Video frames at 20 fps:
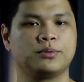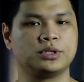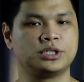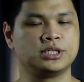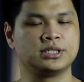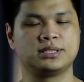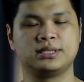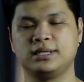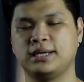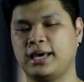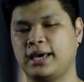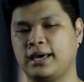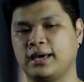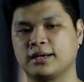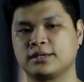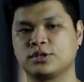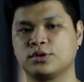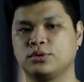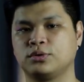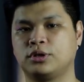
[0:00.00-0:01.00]
which is
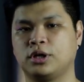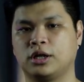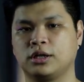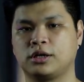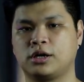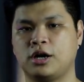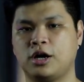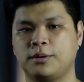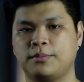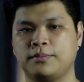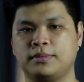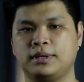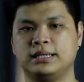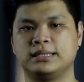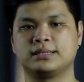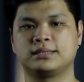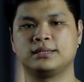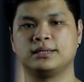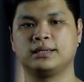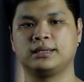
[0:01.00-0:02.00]
theaxo.com
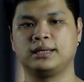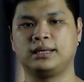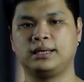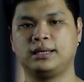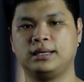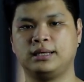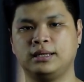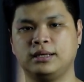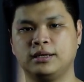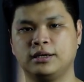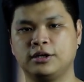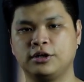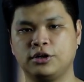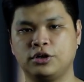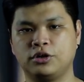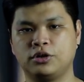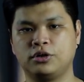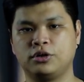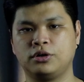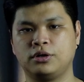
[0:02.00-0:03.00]
listed
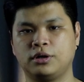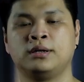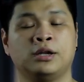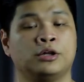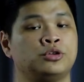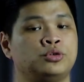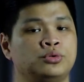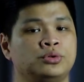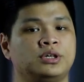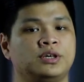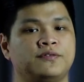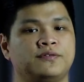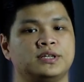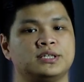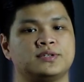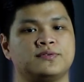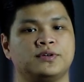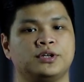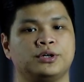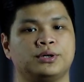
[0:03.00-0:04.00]
here. Now do give
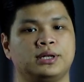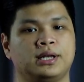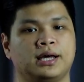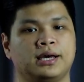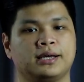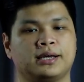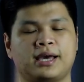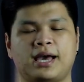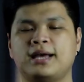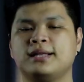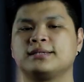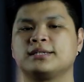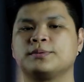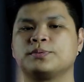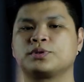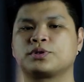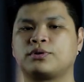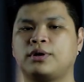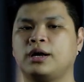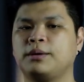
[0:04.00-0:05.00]
this video a like and
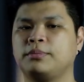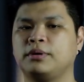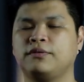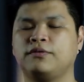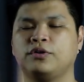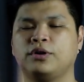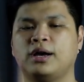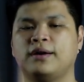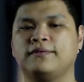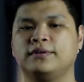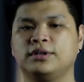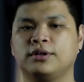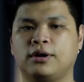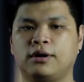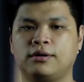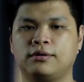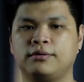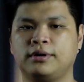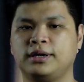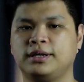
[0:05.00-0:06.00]
subscribe if you haven't
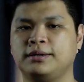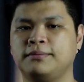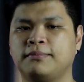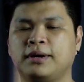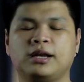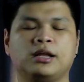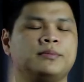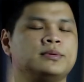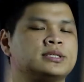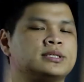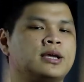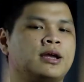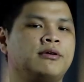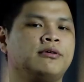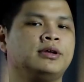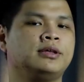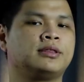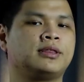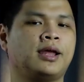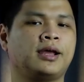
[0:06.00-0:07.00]
already. My name is
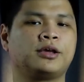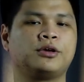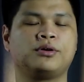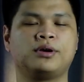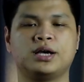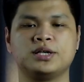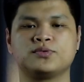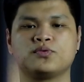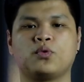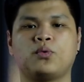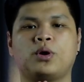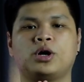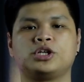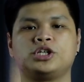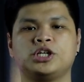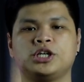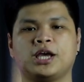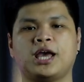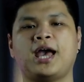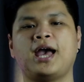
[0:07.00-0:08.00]
Terry, thank you guys for
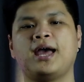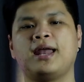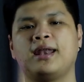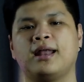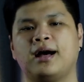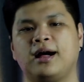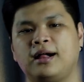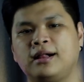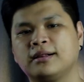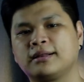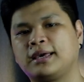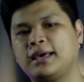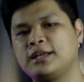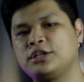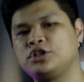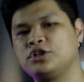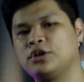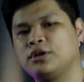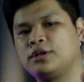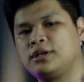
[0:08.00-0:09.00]
watching and I'll
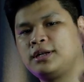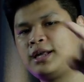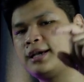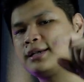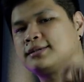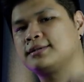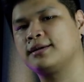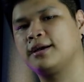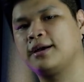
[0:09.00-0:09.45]
catch y'all next